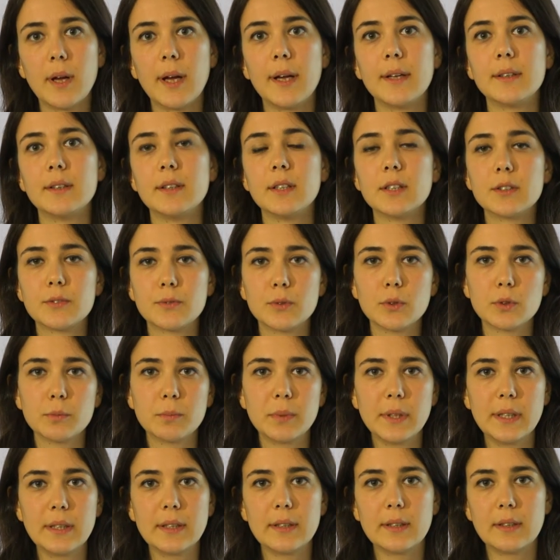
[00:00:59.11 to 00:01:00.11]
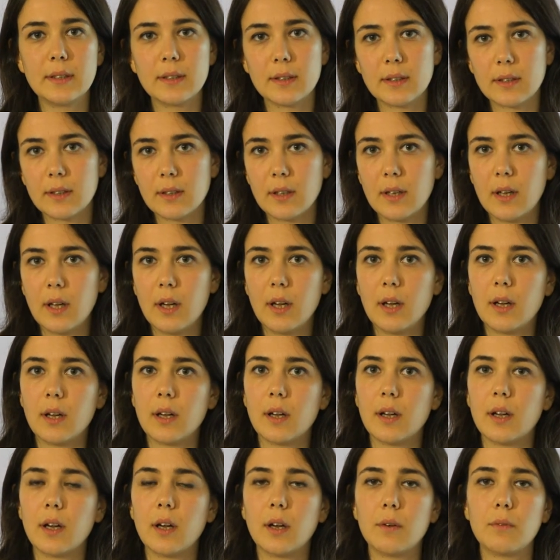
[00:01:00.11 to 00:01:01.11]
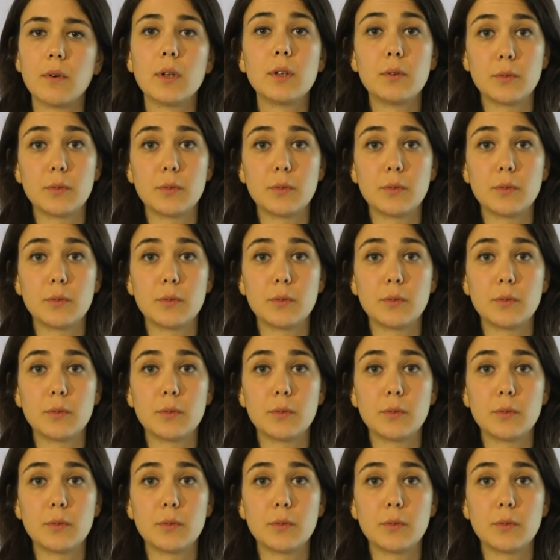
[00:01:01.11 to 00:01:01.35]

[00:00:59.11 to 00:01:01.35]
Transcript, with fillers: and it will be the uh, one